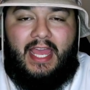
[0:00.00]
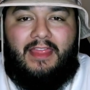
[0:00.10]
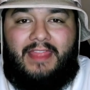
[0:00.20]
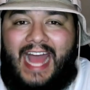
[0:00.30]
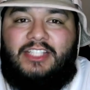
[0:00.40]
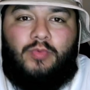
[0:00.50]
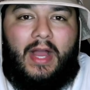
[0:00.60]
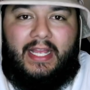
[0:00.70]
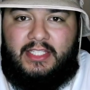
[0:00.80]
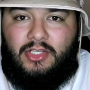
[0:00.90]
That's why
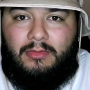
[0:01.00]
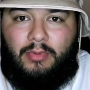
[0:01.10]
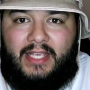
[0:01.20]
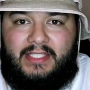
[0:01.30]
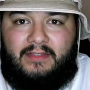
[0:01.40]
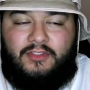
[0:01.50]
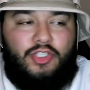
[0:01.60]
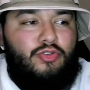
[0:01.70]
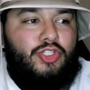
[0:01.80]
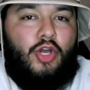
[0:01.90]
it's so impressive. You
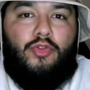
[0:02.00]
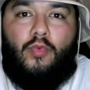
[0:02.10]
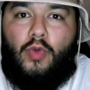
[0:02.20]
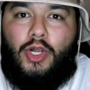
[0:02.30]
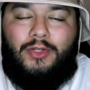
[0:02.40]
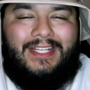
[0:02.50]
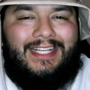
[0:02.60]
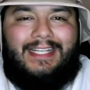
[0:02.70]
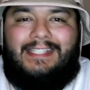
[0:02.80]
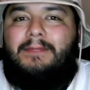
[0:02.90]
show the world,
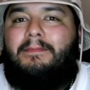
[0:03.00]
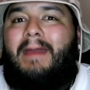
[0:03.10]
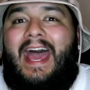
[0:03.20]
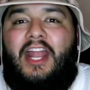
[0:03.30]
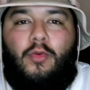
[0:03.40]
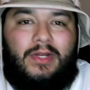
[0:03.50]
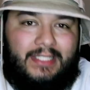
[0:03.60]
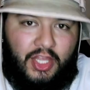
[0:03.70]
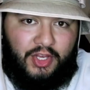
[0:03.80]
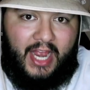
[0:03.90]
doesn't matter what the
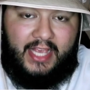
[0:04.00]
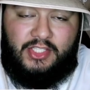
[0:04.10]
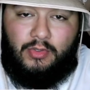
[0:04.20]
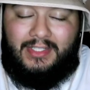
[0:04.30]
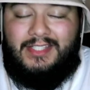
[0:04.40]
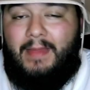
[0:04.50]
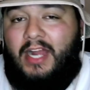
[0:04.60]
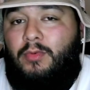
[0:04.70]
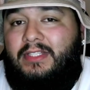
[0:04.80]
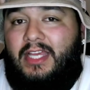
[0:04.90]
other guy's doing, doesn't matter
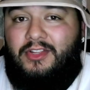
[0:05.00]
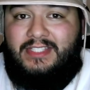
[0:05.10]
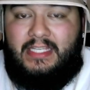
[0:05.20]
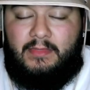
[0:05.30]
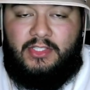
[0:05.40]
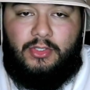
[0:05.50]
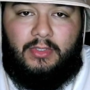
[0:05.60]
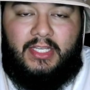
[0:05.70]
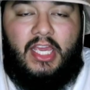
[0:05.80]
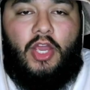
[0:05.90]
what the other team is doing.
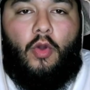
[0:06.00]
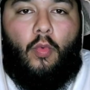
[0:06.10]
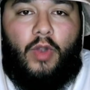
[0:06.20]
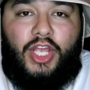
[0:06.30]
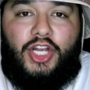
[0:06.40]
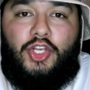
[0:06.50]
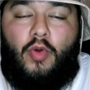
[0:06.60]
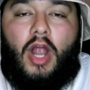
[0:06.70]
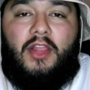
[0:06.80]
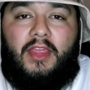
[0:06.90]
We're going to do
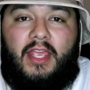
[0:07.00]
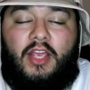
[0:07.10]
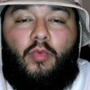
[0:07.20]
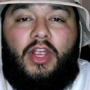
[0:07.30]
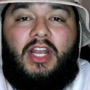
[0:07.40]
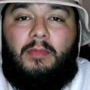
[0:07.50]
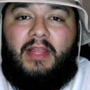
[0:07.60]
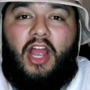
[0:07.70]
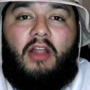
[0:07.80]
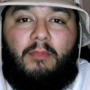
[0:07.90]
our thing. We're going to play
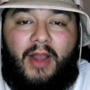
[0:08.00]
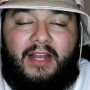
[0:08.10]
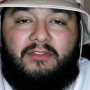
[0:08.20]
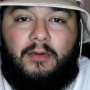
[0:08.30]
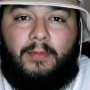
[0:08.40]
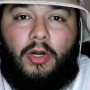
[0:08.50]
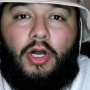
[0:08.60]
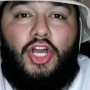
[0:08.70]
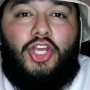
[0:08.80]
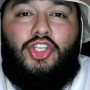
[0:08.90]
our brand of football.
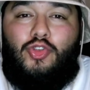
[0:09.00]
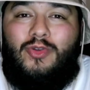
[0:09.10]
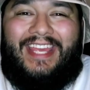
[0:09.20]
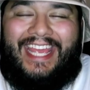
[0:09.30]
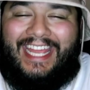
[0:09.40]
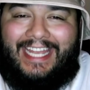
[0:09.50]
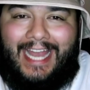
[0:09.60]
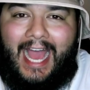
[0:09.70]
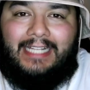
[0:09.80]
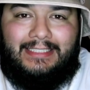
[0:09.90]
You
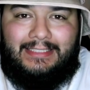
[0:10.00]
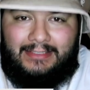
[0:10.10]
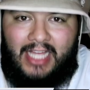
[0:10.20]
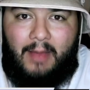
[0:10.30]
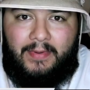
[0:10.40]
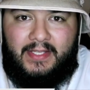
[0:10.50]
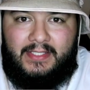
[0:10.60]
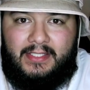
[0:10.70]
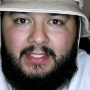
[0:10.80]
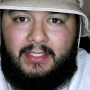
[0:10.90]
cannot stop us.
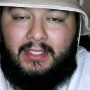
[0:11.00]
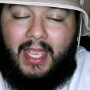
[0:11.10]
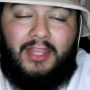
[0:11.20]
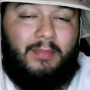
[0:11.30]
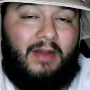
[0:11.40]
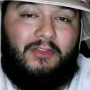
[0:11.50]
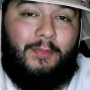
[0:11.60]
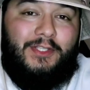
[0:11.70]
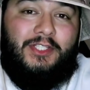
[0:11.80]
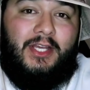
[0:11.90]
And the Buffalo Bills
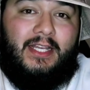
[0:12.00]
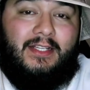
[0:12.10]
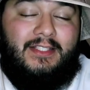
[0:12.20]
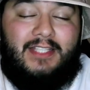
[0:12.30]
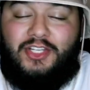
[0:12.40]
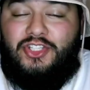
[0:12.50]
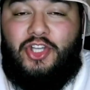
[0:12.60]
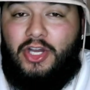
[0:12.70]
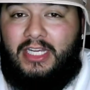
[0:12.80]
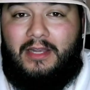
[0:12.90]
couldn't. They just
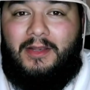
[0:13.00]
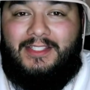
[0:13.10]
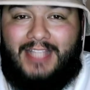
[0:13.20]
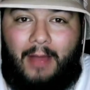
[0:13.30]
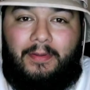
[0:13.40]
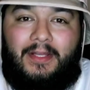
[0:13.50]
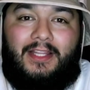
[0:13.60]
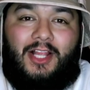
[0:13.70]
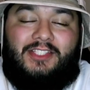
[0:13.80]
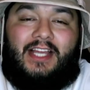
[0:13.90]
couldn't stop the
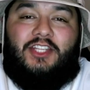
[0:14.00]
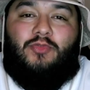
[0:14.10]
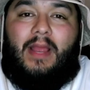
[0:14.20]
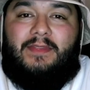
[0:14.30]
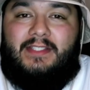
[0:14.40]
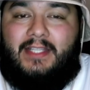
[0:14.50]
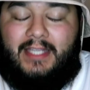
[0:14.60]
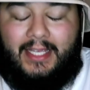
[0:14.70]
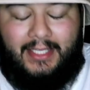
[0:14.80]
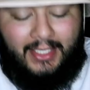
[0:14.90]
Los Angeles Rams on
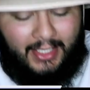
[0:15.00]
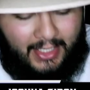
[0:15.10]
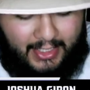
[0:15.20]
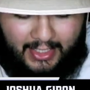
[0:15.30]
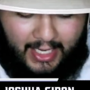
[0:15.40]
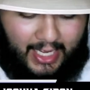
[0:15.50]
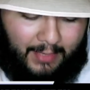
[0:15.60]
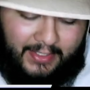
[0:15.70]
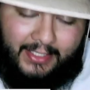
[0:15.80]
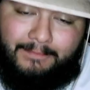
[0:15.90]
Sunday. I
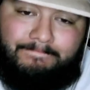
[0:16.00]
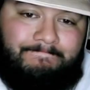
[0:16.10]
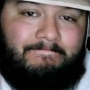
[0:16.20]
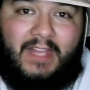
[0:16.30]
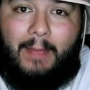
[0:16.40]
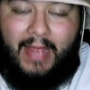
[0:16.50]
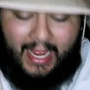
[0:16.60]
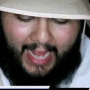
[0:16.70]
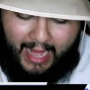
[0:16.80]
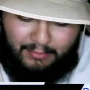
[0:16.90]
need
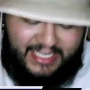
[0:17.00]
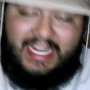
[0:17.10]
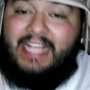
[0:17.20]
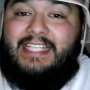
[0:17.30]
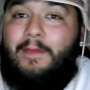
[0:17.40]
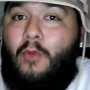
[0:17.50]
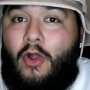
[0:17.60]
I say more?